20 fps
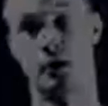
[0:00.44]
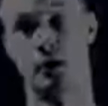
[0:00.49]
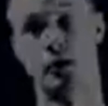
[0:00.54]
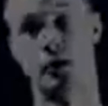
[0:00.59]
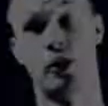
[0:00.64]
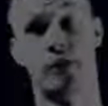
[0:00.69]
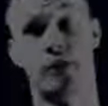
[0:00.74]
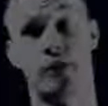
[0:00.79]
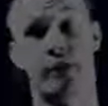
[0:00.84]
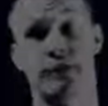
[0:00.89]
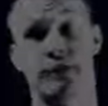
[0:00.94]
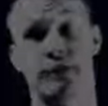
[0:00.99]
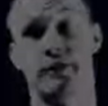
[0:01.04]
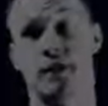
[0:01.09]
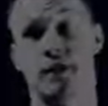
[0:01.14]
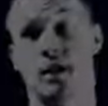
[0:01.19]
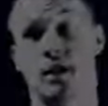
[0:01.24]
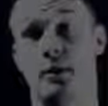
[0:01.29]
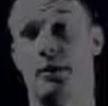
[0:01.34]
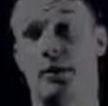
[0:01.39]
Alright, in this
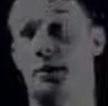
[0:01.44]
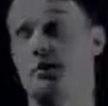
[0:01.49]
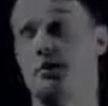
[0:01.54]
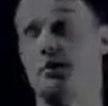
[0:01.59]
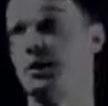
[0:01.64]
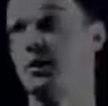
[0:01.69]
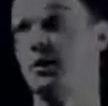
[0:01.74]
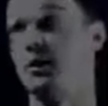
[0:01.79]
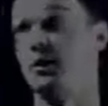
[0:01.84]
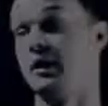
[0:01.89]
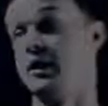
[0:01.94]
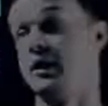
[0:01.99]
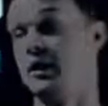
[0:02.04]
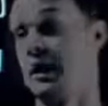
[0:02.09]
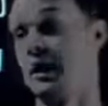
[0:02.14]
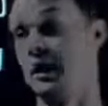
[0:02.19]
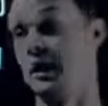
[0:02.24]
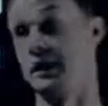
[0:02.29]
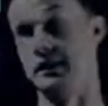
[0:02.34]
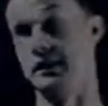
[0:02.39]
video we're going to be looking
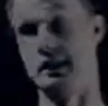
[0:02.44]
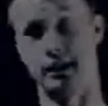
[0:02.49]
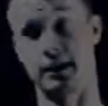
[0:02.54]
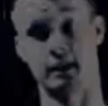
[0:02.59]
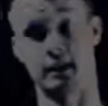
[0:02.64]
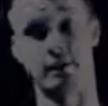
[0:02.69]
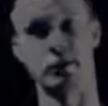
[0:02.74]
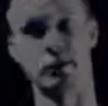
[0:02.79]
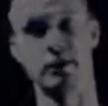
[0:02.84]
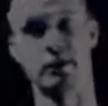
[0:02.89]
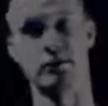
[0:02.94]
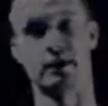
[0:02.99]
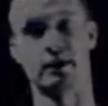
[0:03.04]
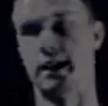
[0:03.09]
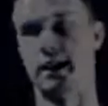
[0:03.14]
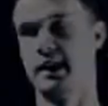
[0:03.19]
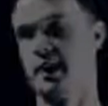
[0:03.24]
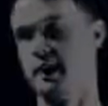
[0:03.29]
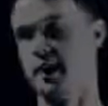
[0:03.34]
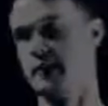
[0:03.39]
at decimals
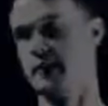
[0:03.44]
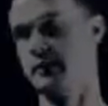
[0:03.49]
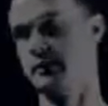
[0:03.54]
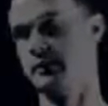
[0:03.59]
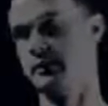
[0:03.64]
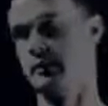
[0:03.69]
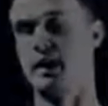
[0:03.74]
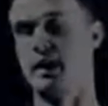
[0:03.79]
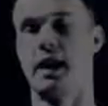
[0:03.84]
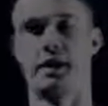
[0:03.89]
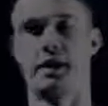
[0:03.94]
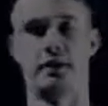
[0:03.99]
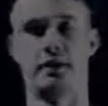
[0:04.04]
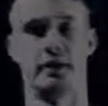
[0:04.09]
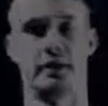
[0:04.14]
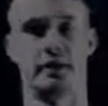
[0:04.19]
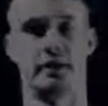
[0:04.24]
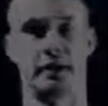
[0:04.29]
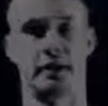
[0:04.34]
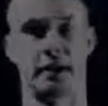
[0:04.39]
and how we
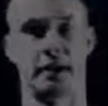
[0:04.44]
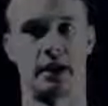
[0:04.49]
round